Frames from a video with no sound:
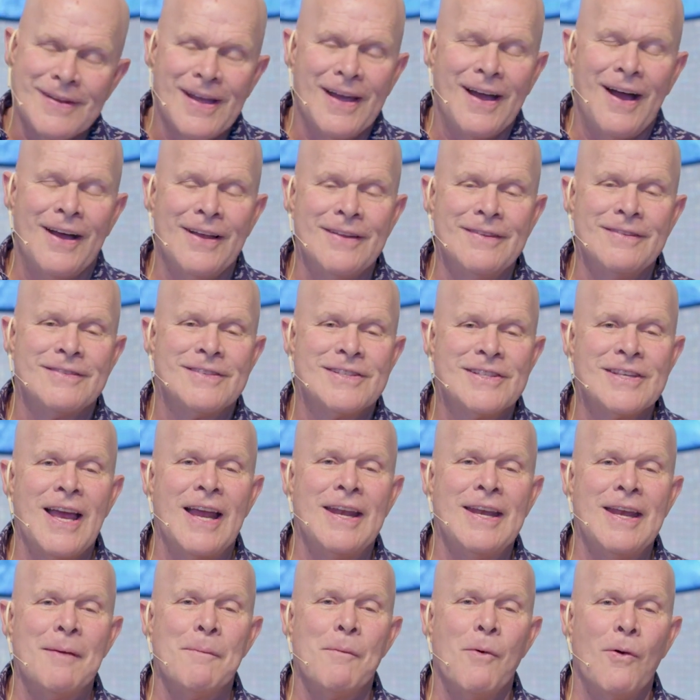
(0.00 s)
On
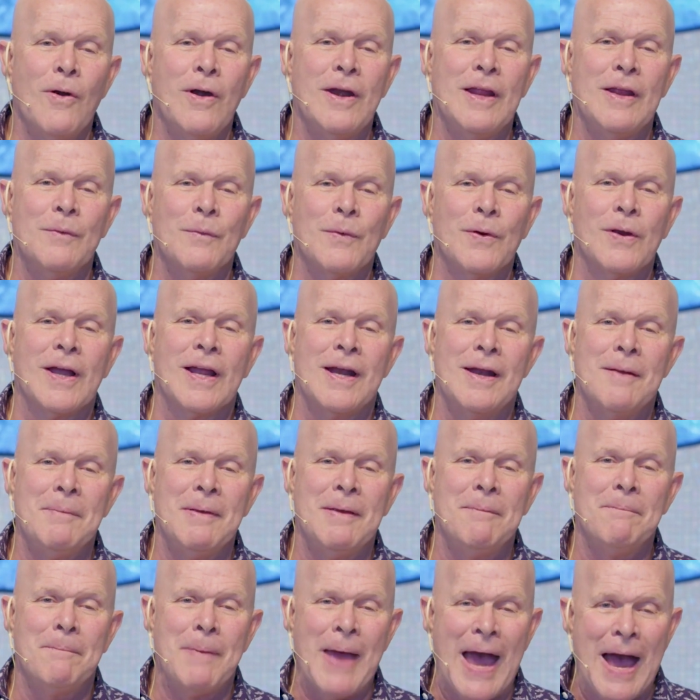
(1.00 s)
Sunday morning, we're going to
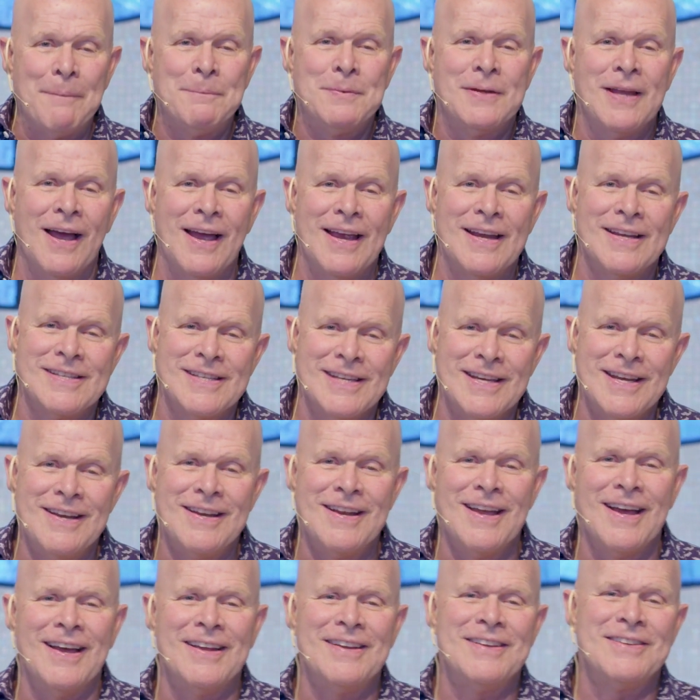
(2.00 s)
be baptizing
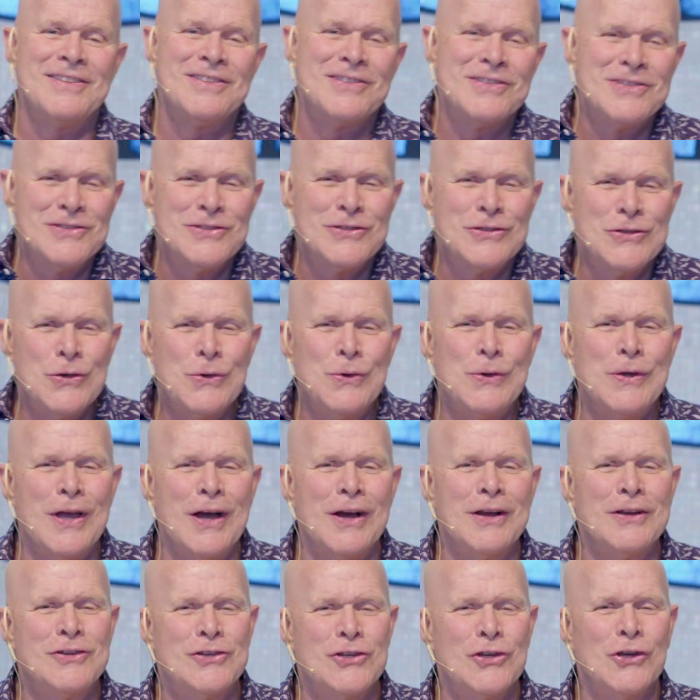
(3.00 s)
2
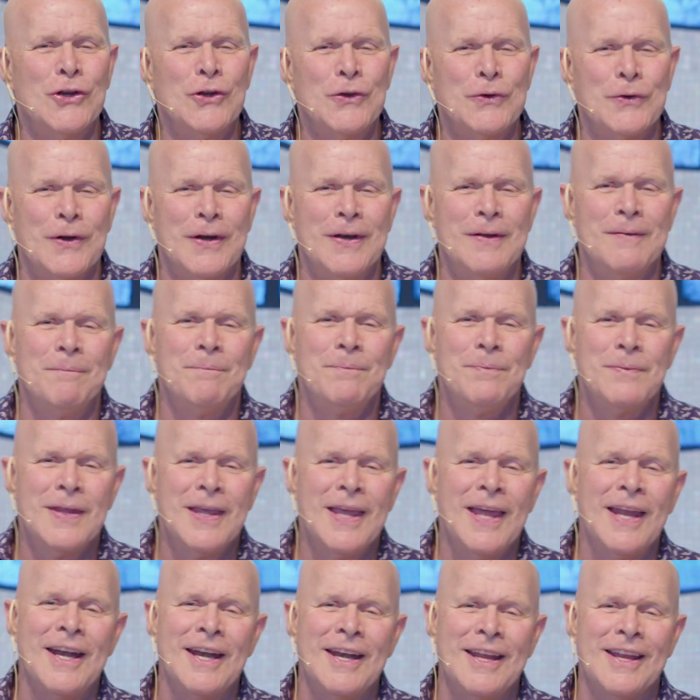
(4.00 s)
young children,
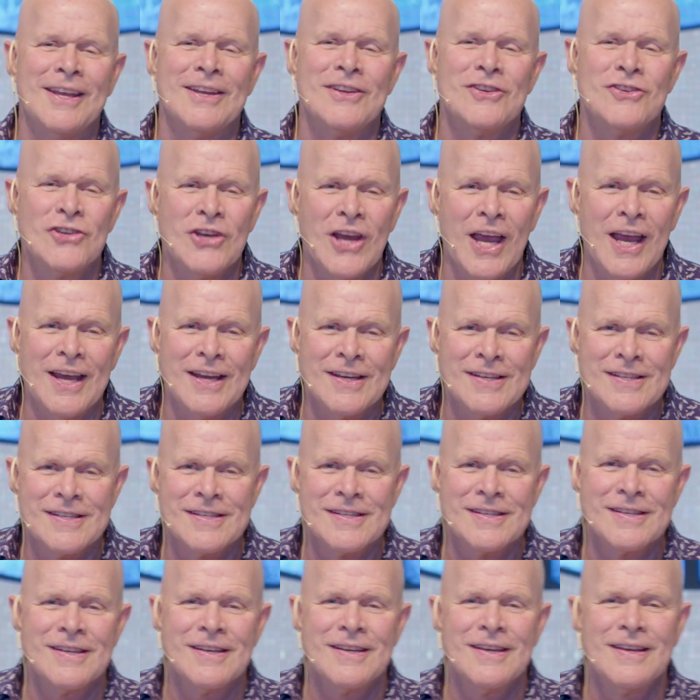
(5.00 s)
Kennedy and Chase,
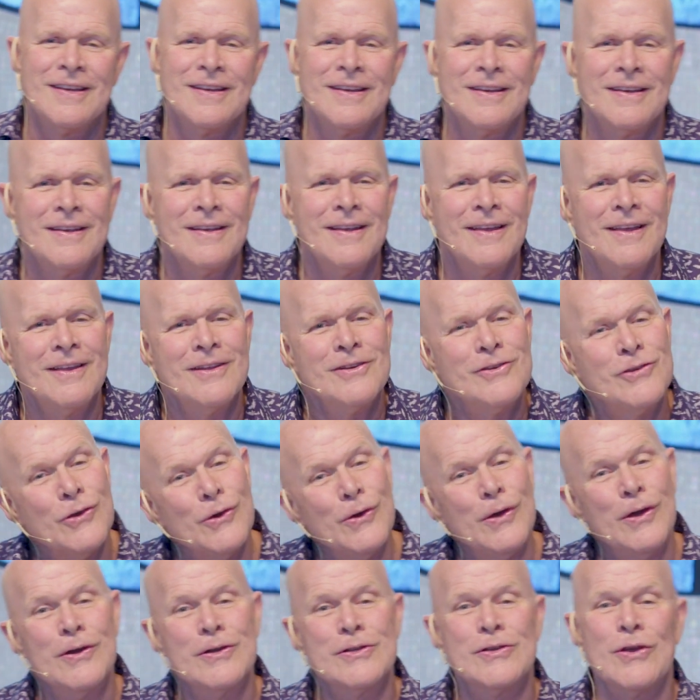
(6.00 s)
2
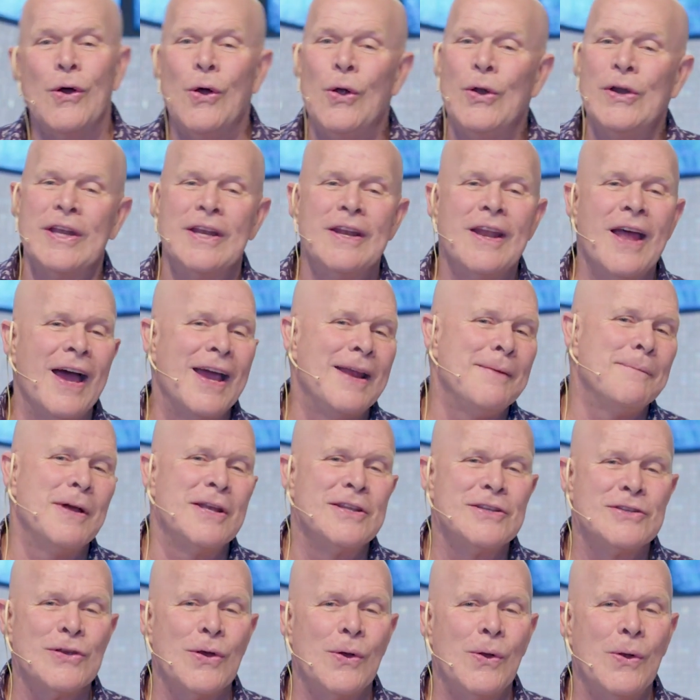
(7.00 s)
years old and 9
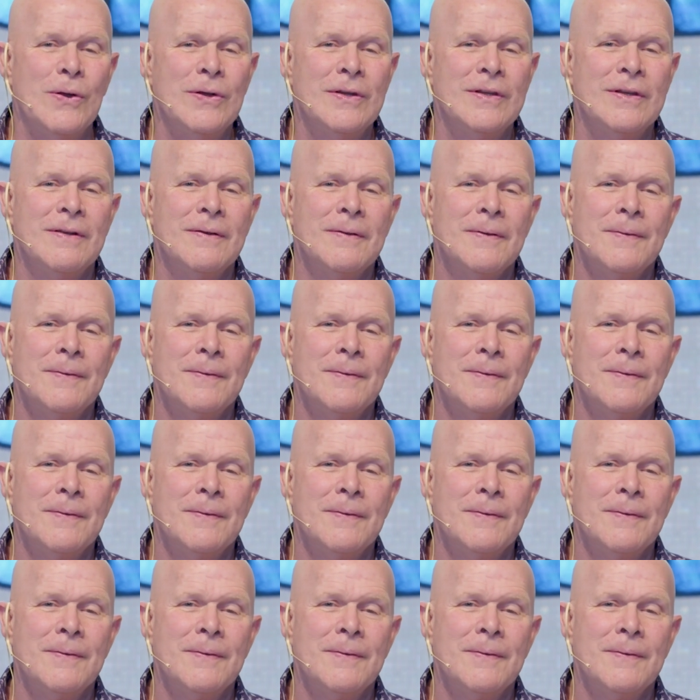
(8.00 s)
months old.